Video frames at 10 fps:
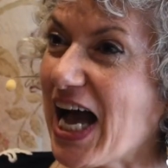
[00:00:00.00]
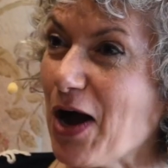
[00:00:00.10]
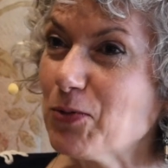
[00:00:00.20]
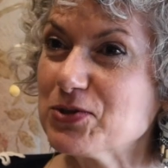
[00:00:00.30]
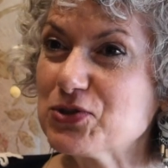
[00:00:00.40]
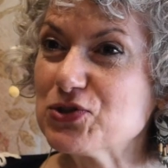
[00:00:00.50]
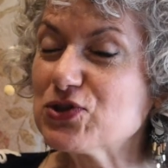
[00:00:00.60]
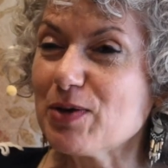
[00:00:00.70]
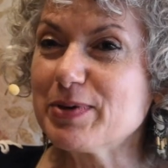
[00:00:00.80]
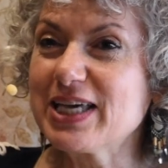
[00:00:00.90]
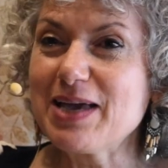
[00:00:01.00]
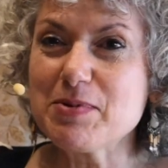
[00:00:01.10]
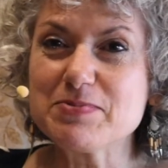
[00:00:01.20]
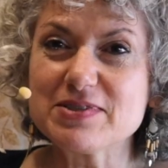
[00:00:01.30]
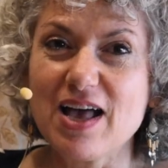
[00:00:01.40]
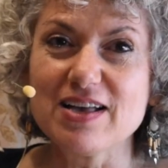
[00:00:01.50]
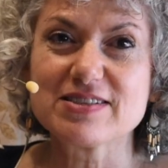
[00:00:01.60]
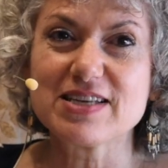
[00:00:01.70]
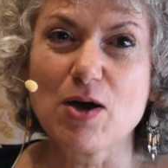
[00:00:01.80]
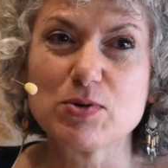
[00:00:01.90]
I became
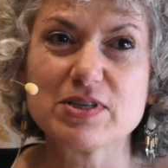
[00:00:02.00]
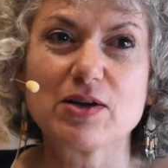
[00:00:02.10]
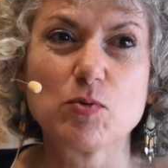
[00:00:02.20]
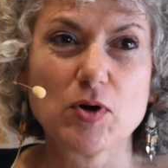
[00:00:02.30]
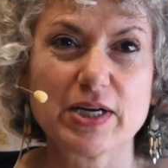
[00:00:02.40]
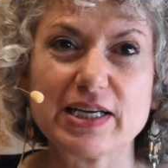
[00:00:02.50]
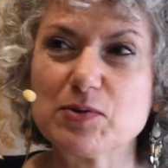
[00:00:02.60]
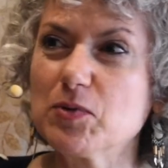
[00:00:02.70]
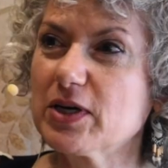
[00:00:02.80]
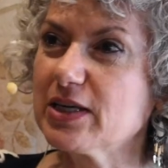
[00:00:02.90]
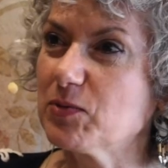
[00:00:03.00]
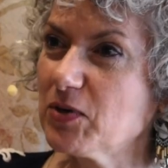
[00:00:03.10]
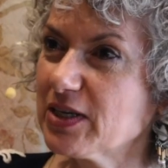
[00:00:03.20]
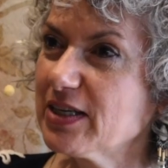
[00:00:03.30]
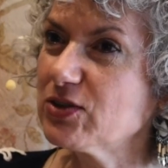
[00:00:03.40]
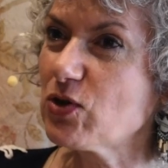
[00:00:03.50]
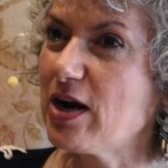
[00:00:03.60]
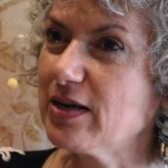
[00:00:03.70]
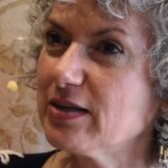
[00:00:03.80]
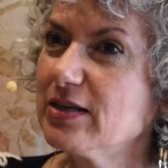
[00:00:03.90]
obsessed. I was like working,
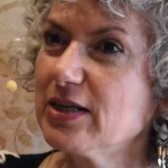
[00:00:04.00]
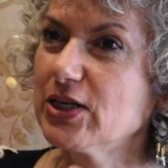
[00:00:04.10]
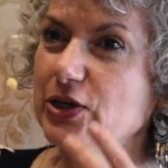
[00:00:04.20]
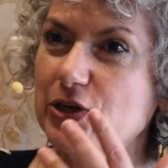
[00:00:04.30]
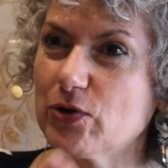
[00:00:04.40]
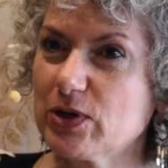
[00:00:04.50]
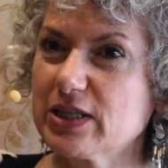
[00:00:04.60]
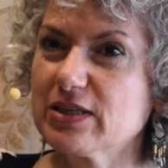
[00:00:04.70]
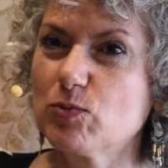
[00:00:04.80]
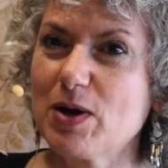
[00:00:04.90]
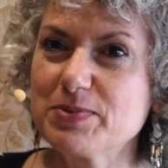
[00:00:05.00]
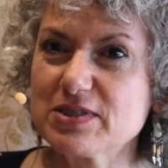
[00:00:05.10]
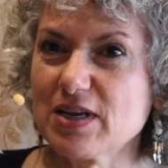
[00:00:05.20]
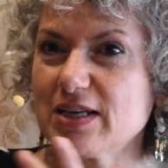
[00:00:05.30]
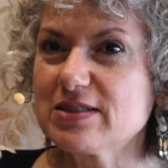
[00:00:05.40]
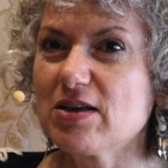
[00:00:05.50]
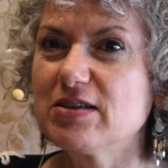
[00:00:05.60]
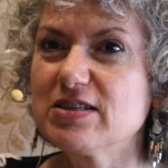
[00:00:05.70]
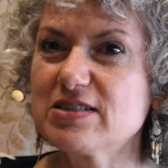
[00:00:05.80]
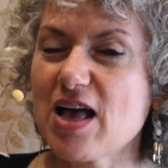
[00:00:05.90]
trying to, you know, get the websites all
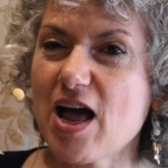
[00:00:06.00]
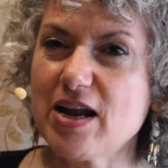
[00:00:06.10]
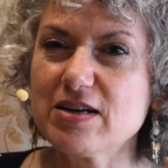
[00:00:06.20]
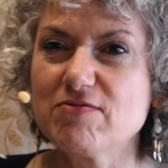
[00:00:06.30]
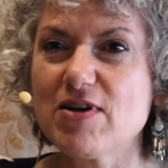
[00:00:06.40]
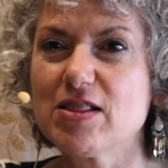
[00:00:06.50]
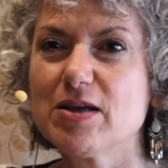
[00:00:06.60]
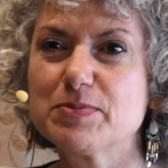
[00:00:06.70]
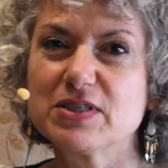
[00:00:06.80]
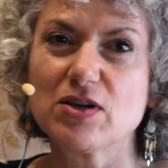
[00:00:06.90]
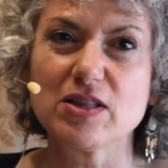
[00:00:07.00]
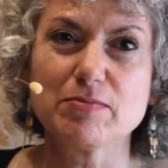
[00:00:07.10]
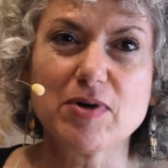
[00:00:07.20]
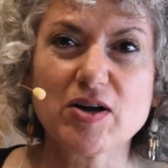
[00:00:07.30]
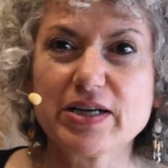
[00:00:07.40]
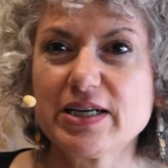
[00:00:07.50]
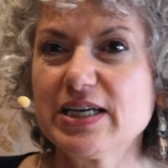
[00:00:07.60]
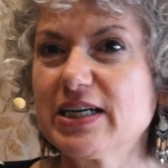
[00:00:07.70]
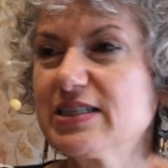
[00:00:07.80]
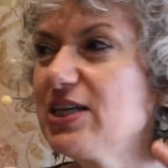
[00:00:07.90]
designed, developed, and all the
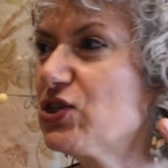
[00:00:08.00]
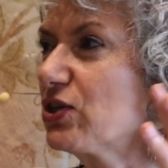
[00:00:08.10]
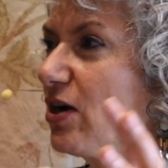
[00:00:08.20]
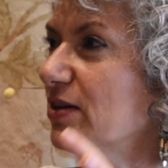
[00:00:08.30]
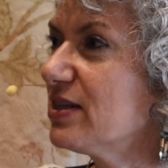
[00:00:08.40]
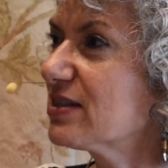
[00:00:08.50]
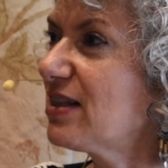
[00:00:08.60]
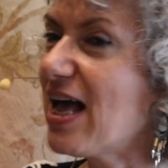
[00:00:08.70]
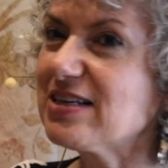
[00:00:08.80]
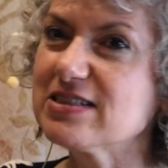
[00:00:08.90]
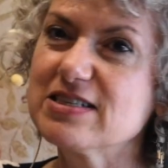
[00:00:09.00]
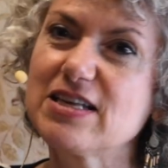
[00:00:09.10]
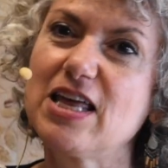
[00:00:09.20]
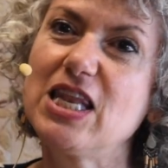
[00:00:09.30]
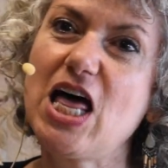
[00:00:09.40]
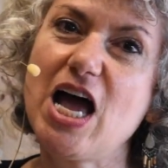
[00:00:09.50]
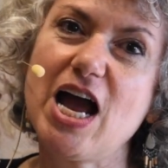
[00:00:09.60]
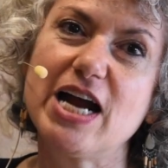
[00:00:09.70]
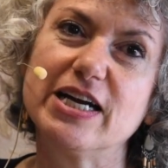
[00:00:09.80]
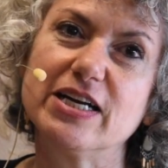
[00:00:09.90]
marketing, and teaching all these classes
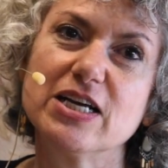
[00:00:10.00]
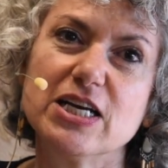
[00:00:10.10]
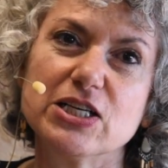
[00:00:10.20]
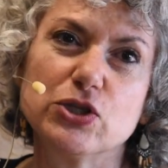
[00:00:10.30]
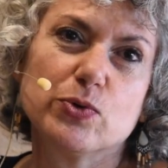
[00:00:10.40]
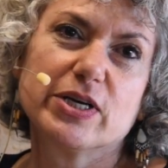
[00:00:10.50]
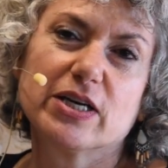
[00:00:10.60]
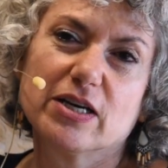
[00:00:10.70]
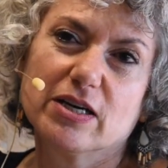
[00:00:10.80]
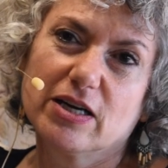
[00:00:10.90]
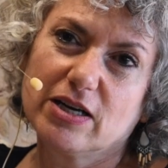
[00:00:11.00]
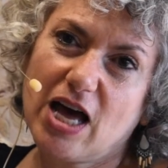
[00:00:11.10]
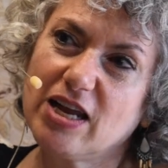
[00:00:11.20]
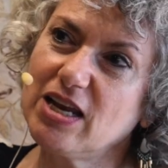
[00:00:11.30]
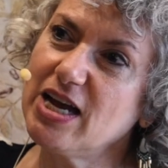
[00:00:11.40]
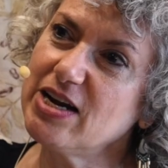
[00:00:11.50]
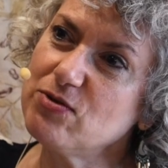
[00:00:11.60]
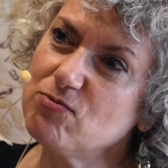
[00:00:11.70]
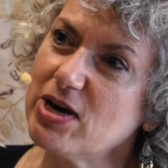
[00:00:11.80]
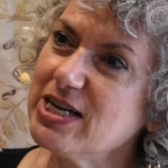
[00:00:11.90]
online, and doing an
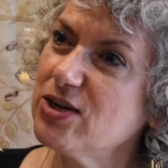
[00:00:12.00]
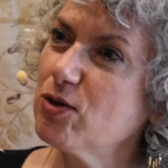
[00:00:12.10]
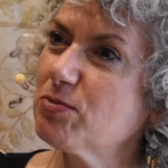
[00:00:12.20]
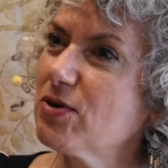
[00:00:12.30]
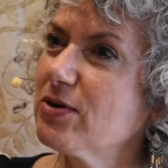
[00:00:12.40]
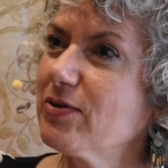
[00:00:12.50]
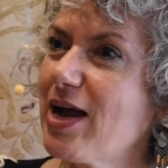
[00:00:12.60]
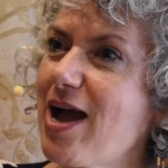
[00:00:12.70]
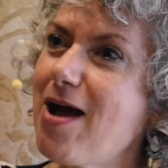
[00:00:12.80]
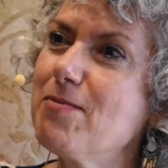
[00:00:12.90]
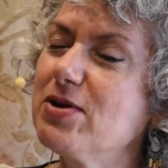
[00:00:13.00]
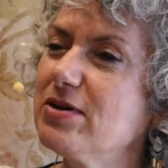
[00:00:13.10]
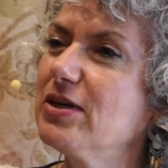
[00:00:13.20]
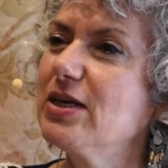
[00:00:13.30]
online radio program, and